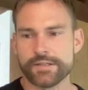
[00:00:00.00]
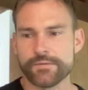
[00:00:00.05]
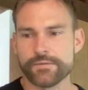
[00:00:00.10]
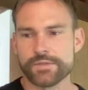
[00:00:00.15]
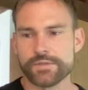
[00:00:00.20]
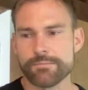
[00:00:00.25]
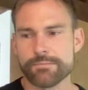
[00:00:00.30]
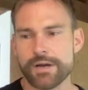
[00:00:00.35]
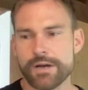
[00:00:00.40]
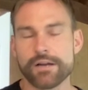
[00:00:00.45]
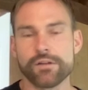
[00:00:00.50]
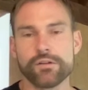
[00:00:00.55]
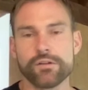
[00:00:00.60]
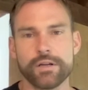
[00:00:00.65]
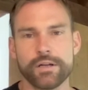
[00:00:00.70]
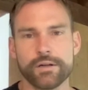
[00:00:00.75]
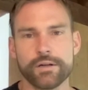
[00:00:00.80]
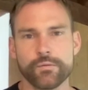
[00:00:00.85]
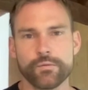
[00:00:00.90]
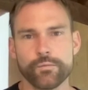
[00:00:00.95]
It was a
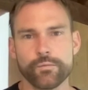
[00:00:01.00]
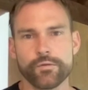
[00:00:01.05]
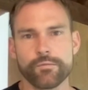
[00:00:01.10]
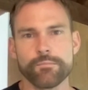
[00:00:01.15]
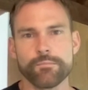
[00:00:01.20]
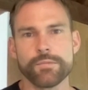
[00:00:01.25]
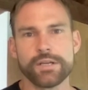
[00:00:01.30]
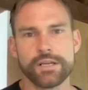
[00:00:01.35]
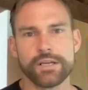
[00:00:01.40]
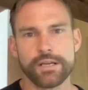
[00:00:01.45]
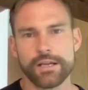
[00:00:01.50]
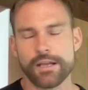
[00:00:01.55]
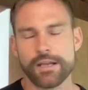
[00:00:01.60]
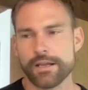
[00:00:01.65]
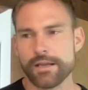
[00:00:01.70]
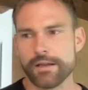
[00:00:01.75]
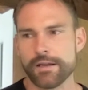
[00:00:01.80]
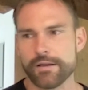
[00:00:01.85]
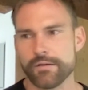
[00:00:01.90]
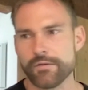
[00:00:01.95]
monologue with me
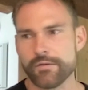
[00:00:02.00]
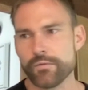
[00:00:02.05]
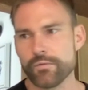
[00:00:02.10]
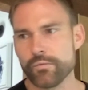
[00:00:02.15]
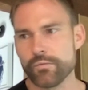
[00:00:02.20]
and